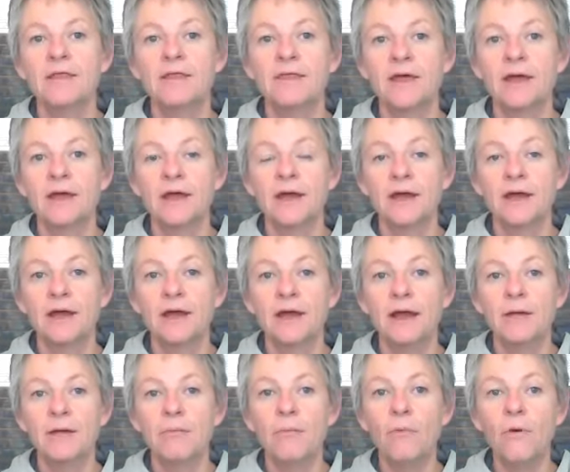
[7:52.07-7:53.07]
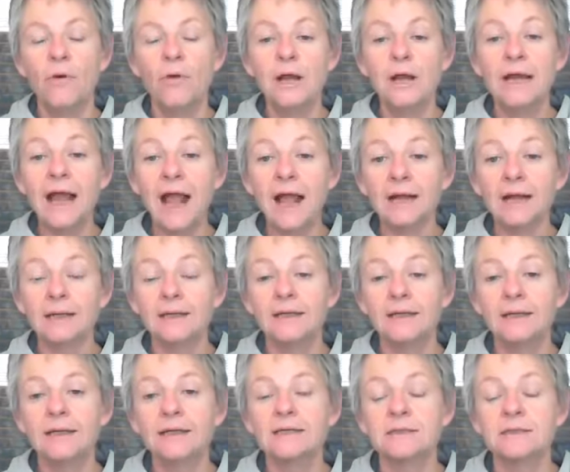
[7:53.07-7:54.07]
the more likely
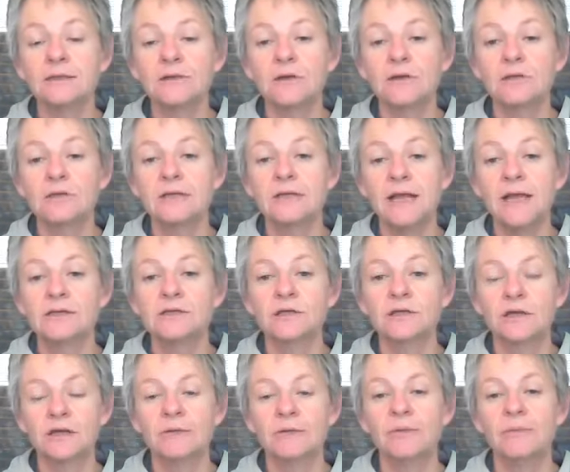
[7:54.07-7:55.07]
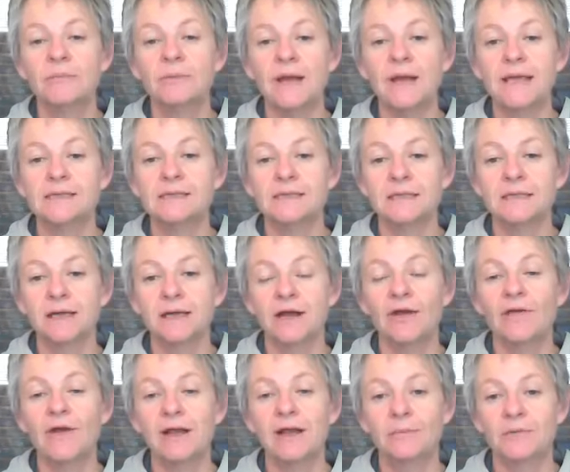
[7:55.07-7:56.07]
it is that those legs are going to be placed in the
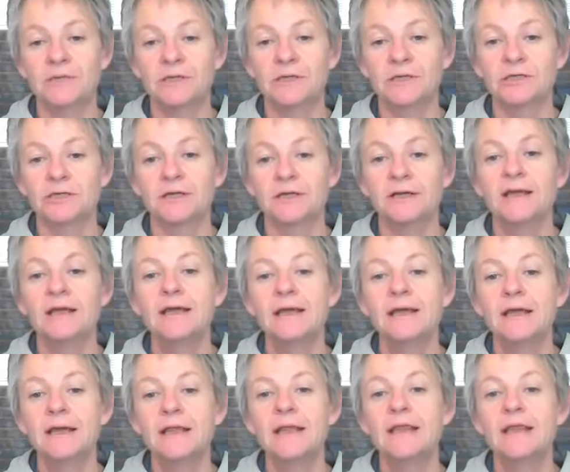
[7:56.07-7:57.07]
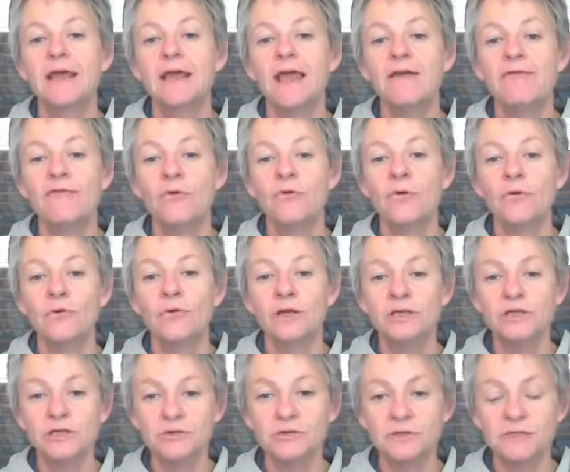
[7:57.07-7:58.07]
correct position, therefore
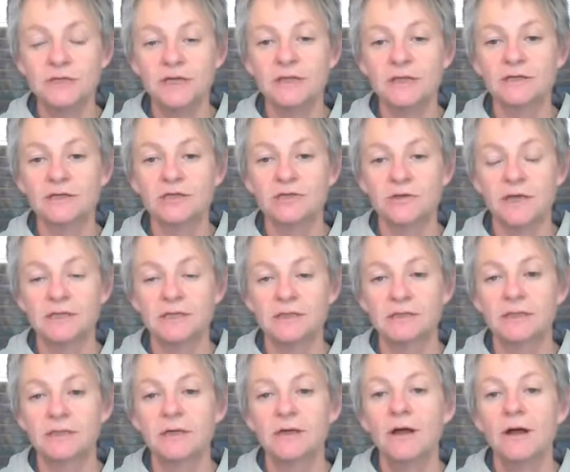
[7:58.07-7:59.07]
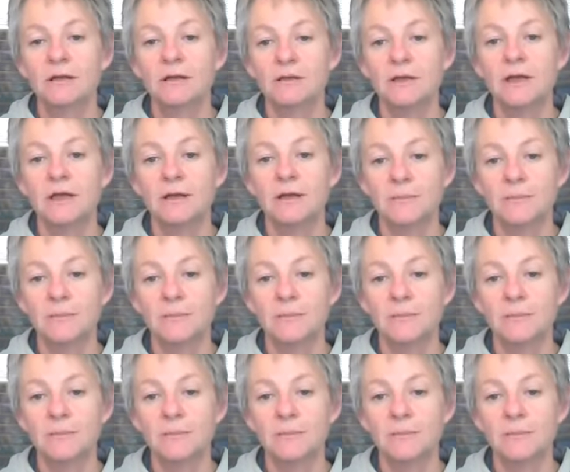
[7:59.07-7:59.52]
reducing the stress on the